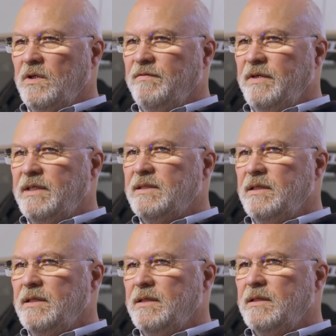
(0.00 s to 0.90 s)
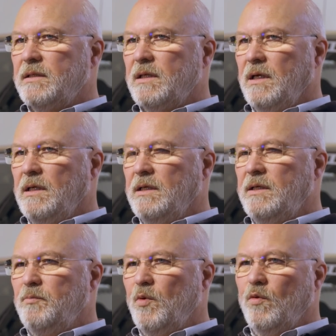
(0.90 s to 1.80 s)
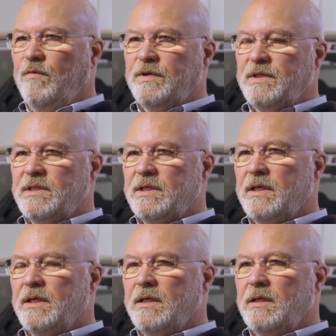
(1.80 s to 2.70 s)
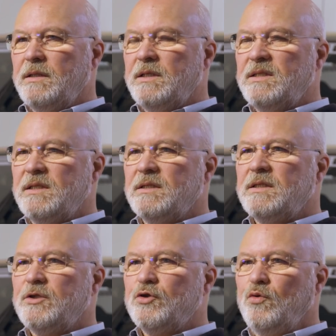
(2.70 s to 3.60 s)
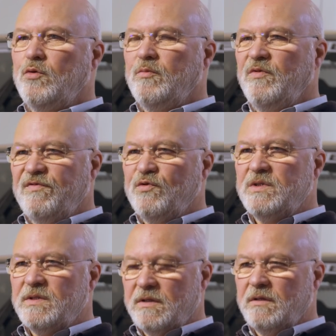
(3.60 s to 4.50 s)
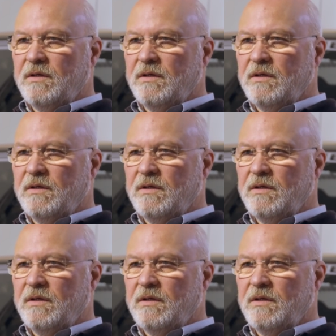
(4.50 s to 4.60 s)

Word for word: The drivers, especially the professionals, know the track